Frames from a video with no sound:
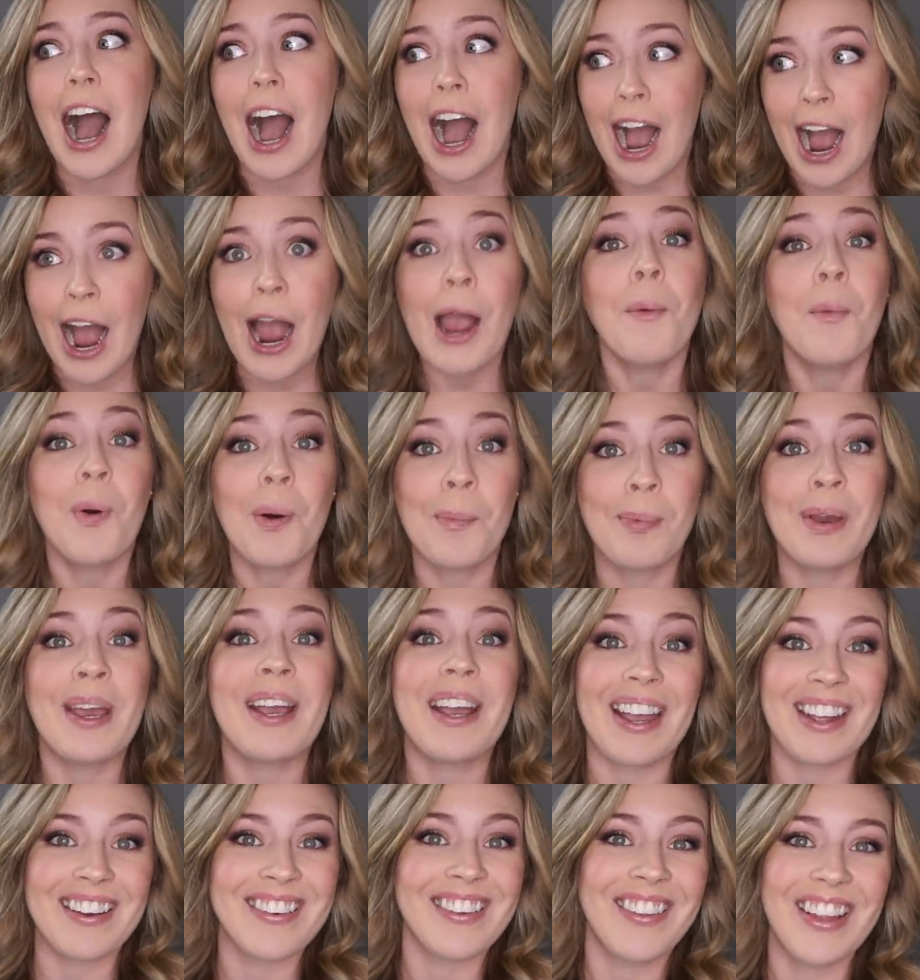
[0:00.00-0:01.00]
I will
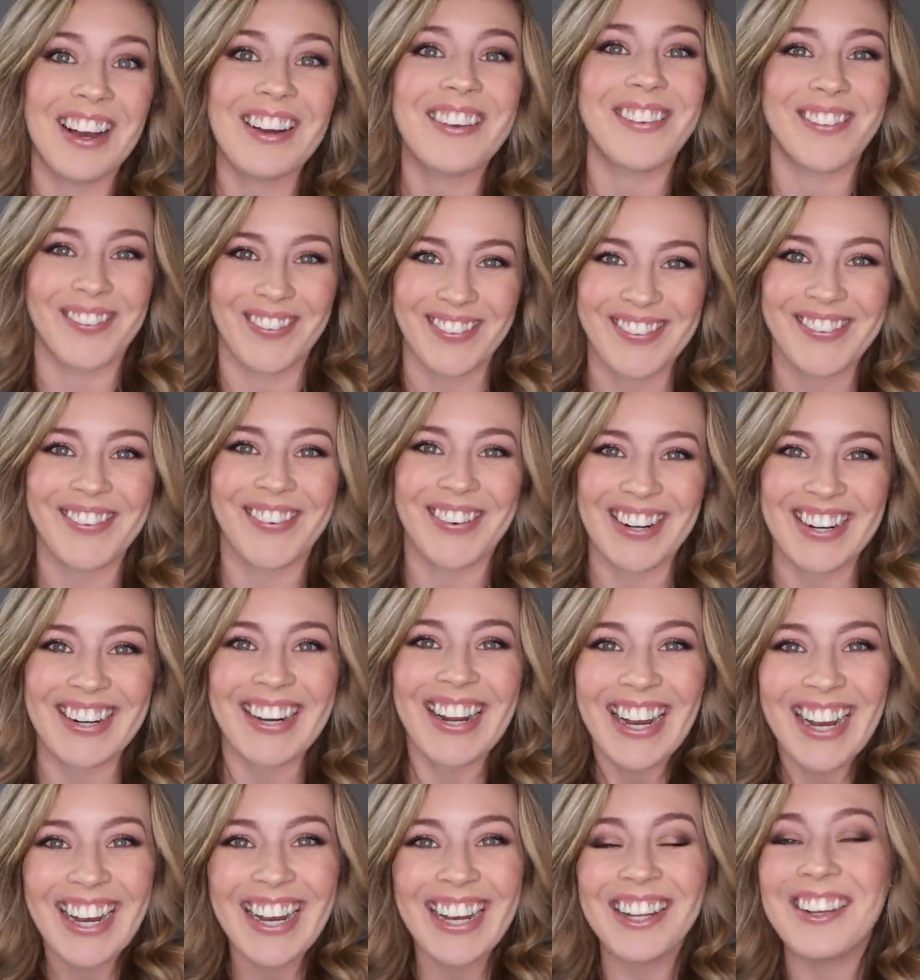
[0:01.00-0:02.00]
pick a deluxe resort.
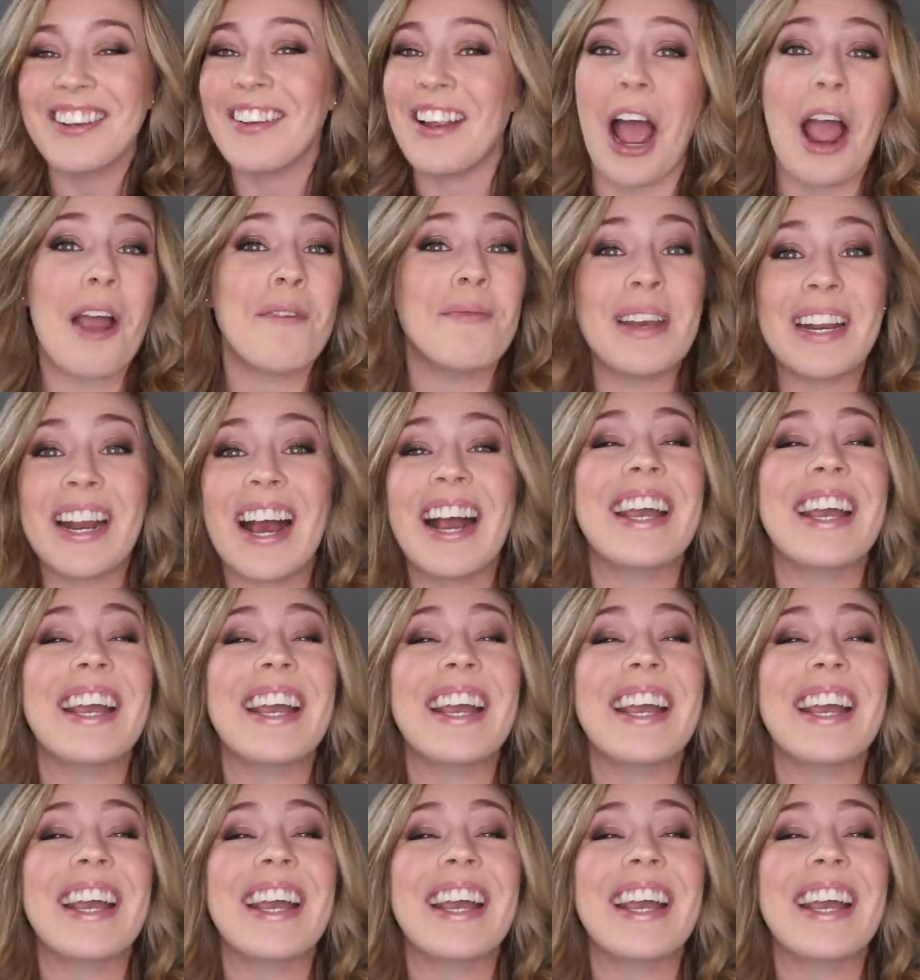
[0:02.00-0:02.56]
I mean,